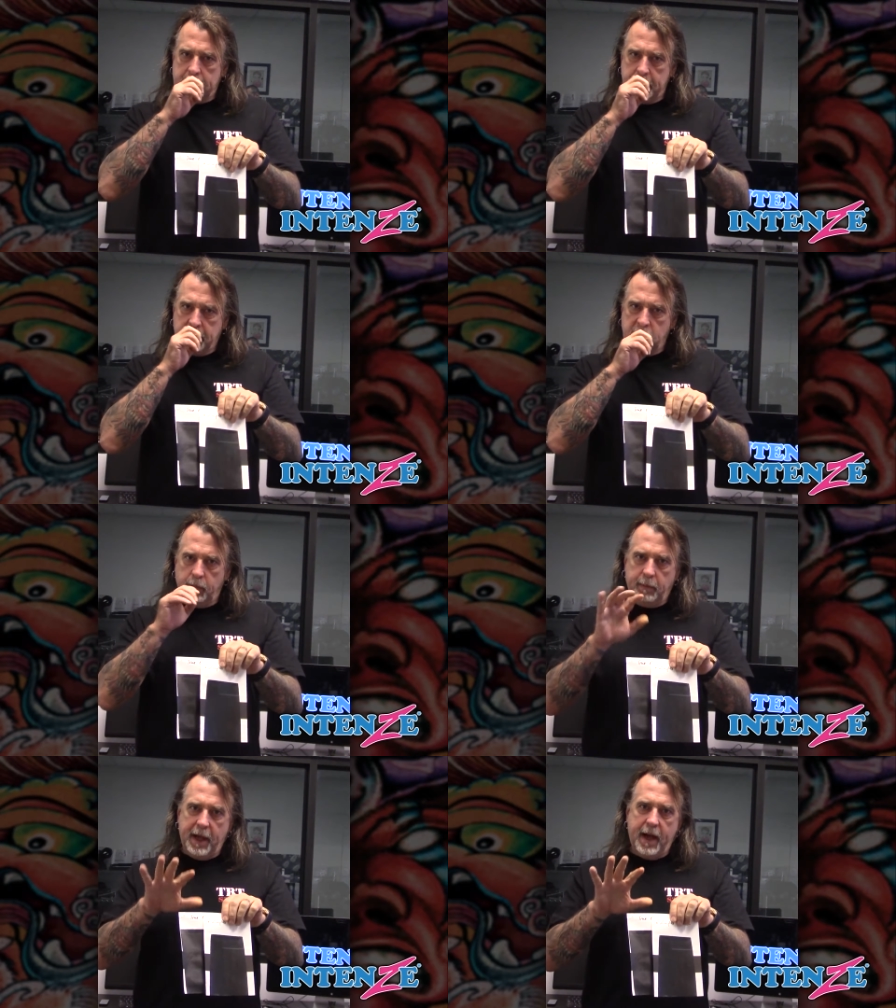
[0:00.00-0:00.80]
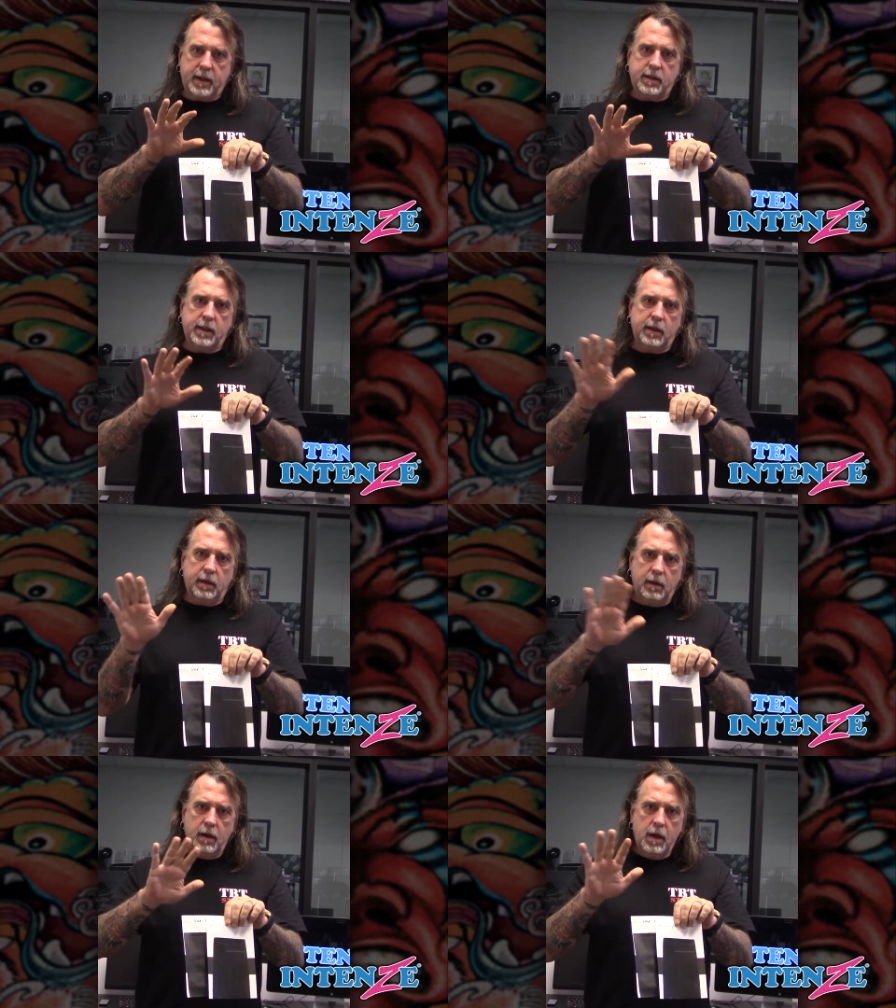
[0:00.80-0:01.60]
So Super Black is a
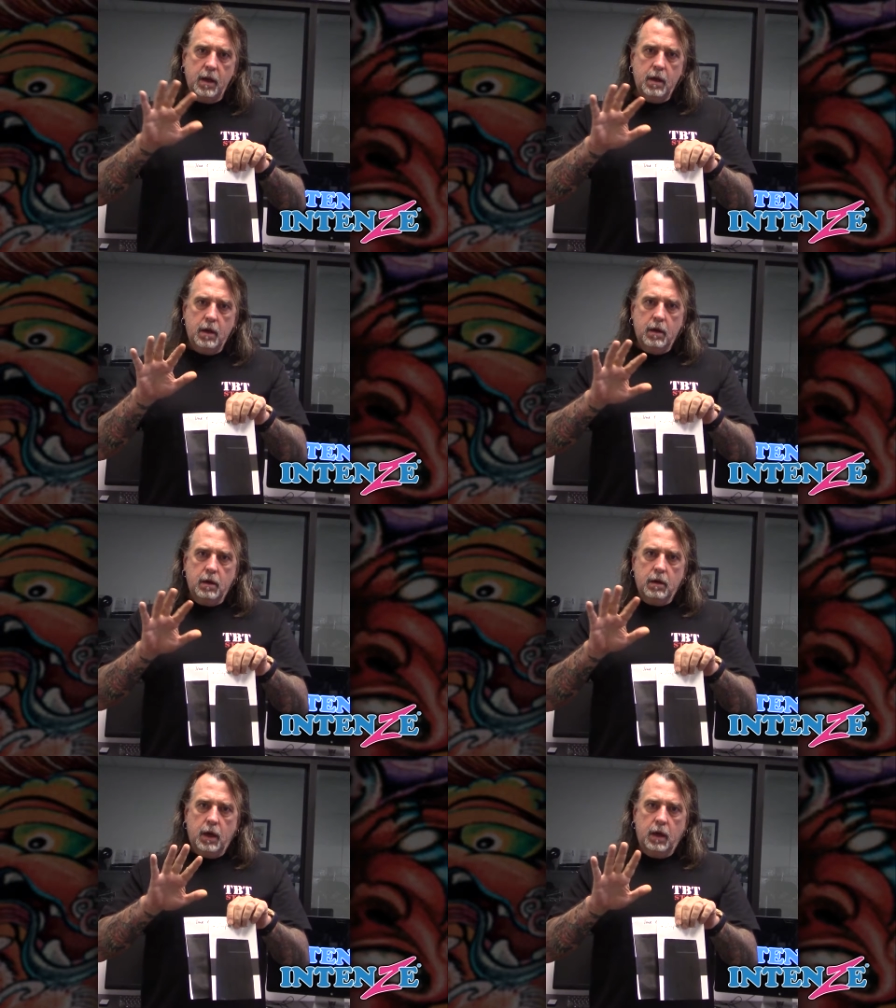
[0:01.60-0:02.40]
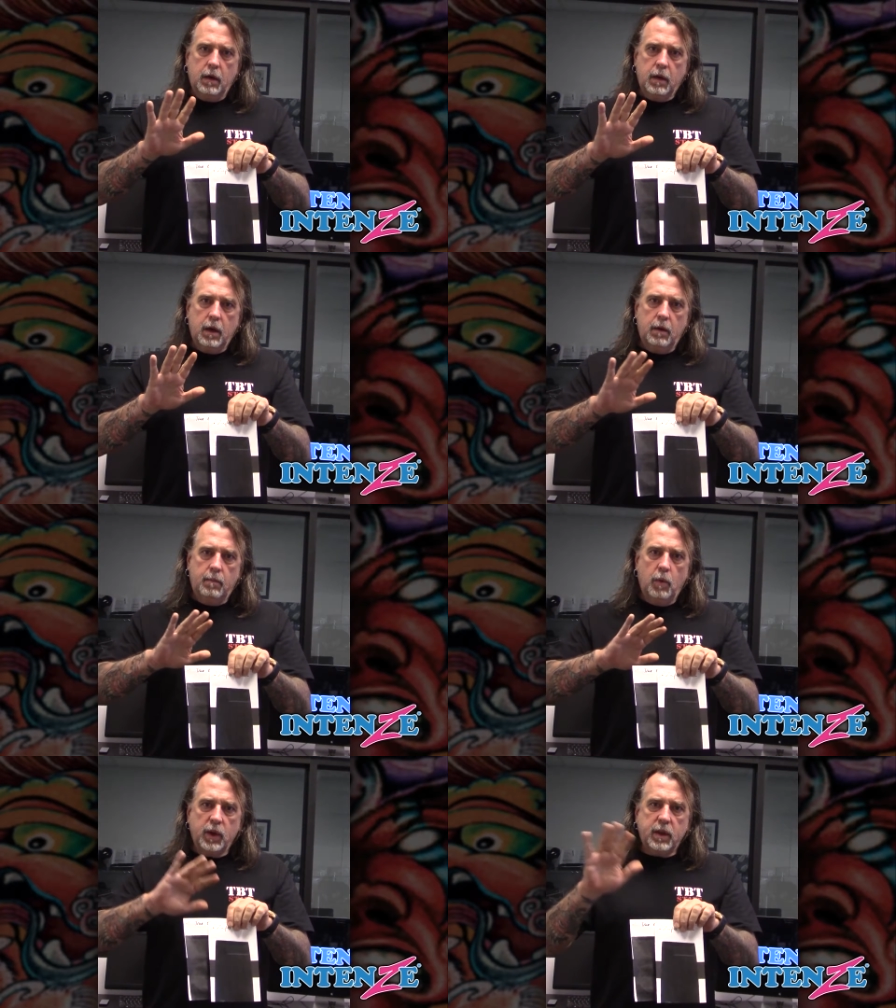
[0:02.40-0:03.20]
little uh,
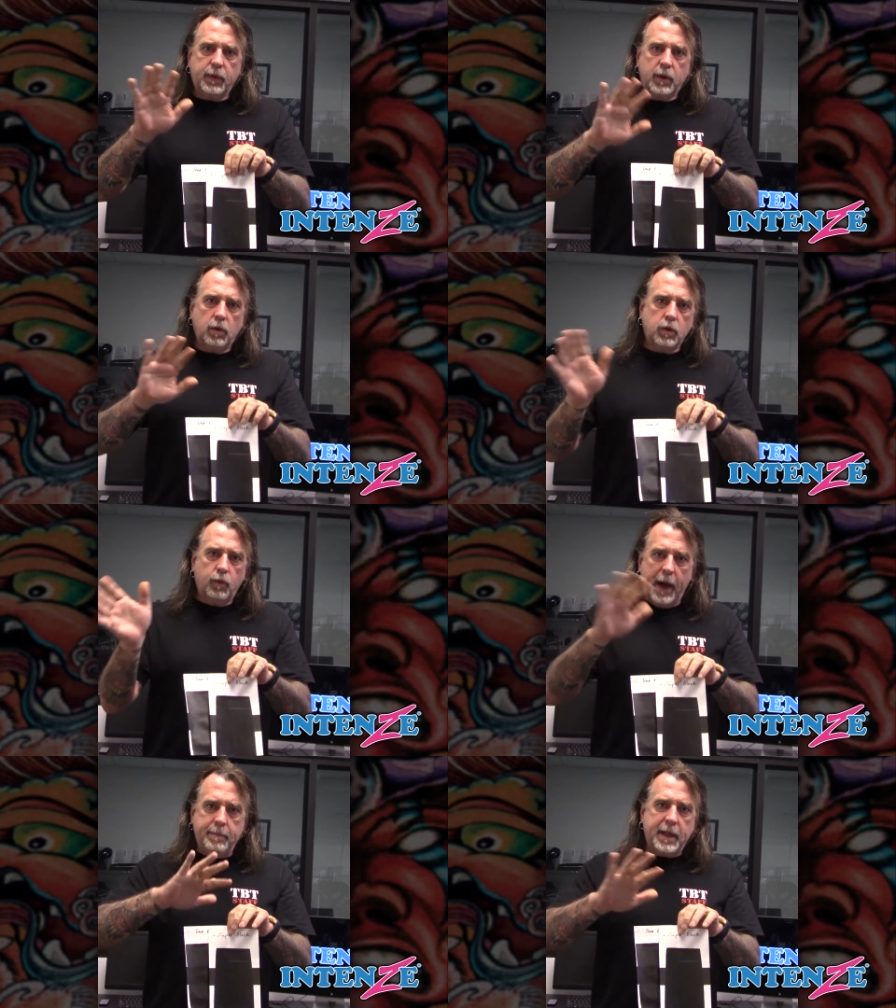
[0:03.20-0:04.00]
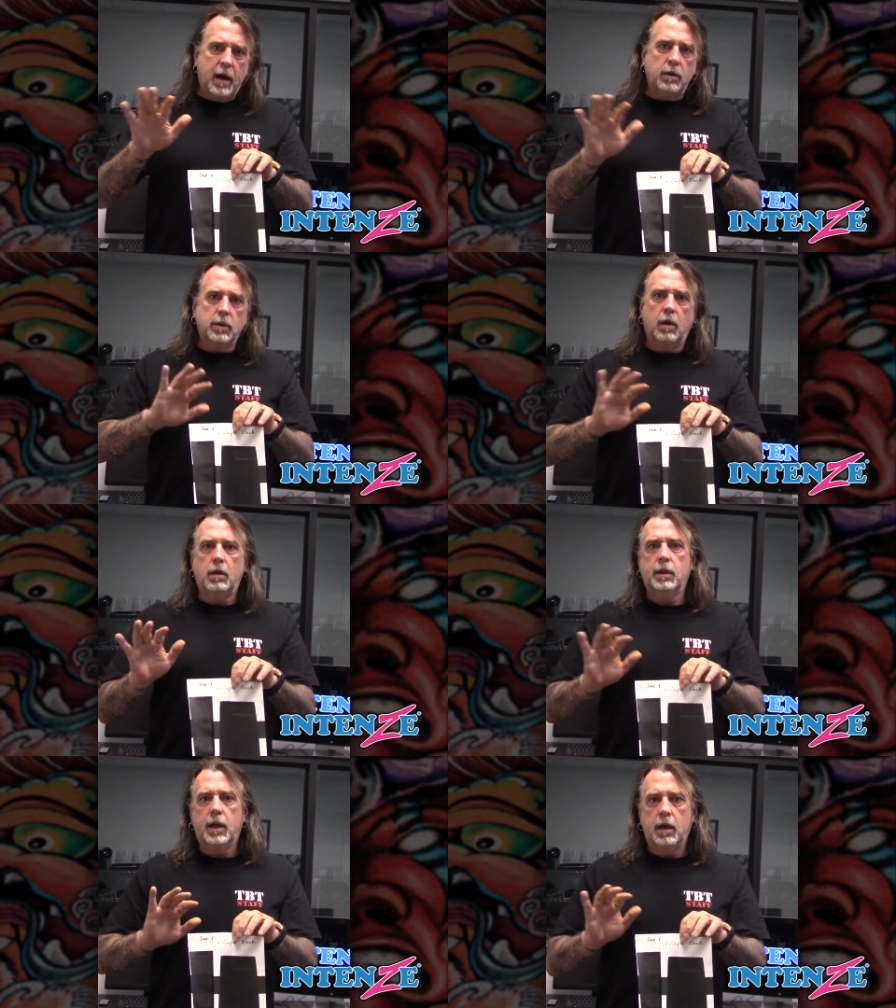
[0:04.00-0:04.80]
uh, more difficult to wipe down
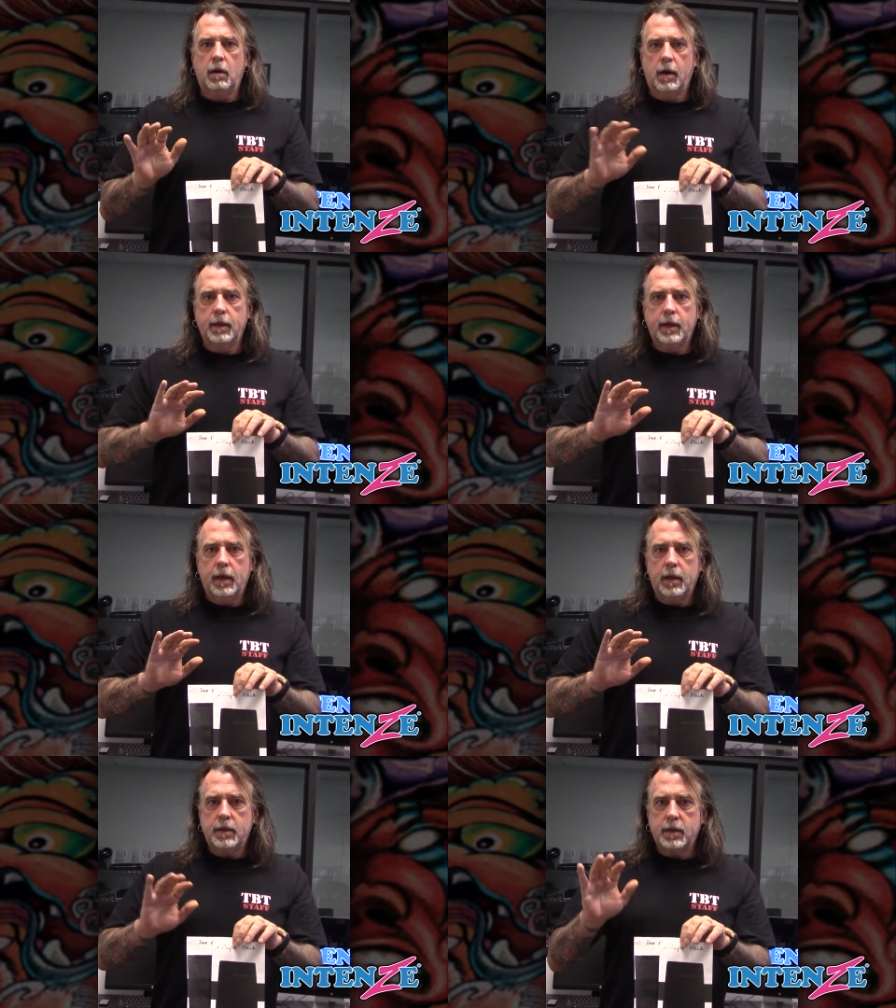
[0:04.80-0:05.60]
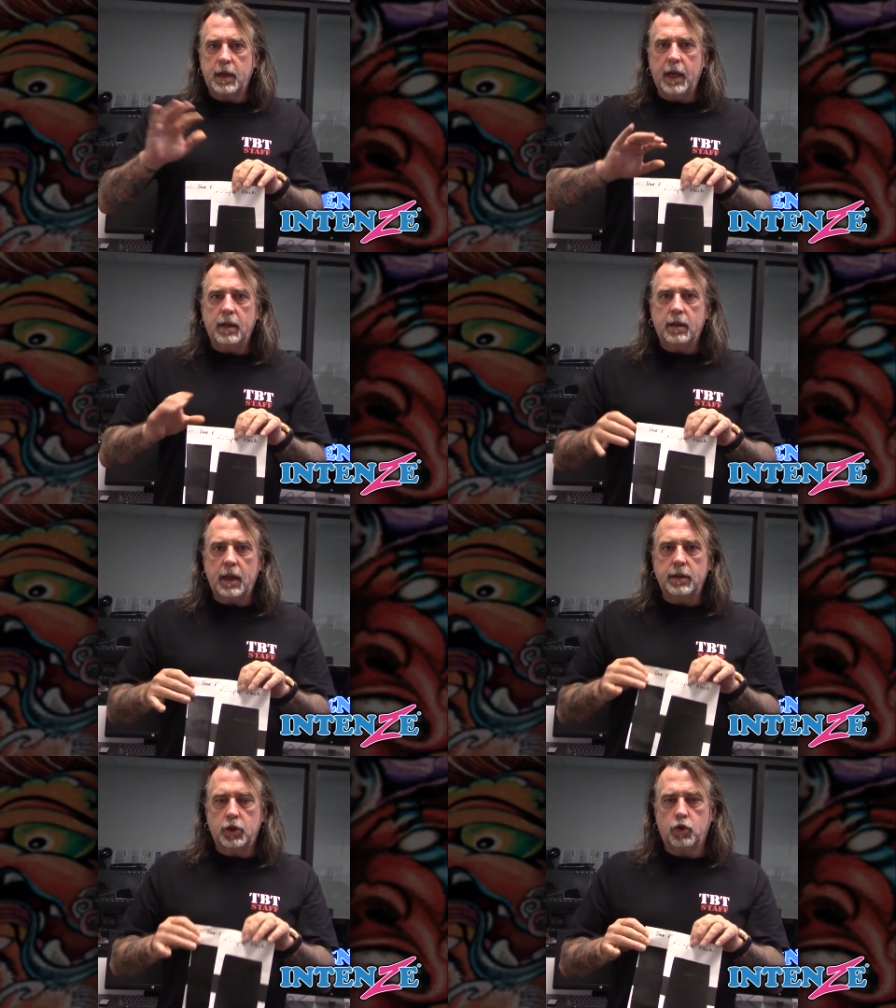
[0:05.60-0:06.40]
on the on the skin
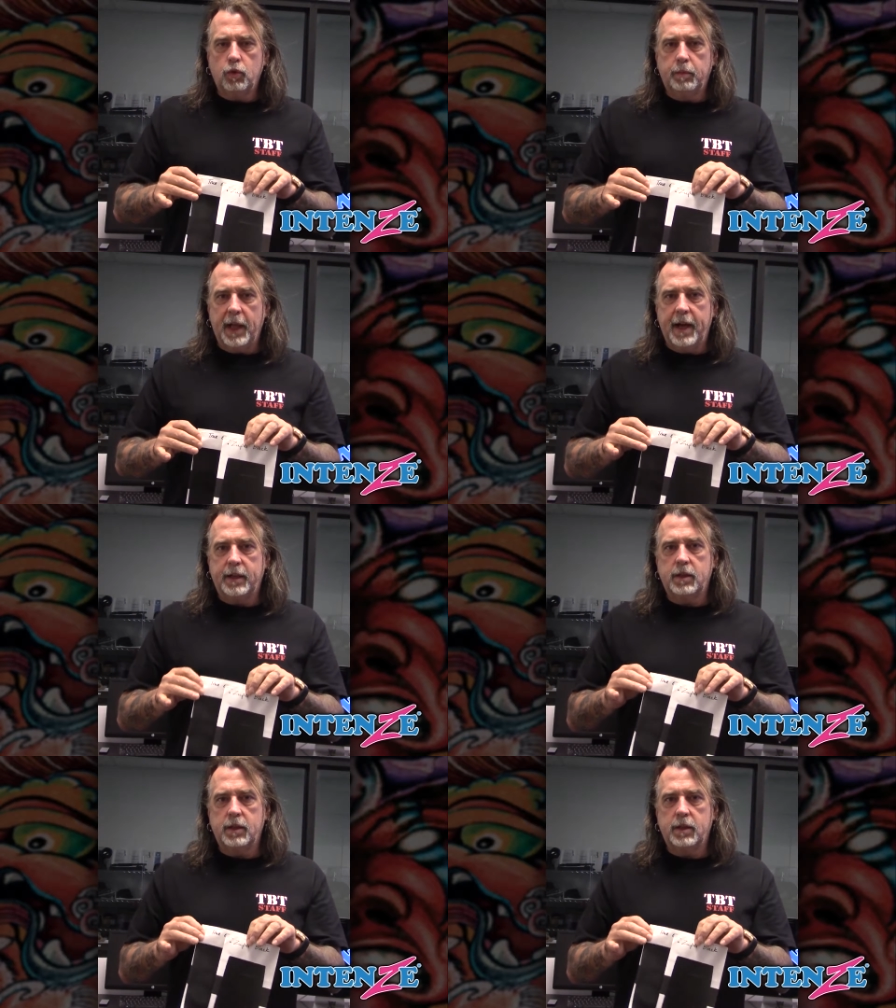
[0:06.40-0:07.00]
than the true black.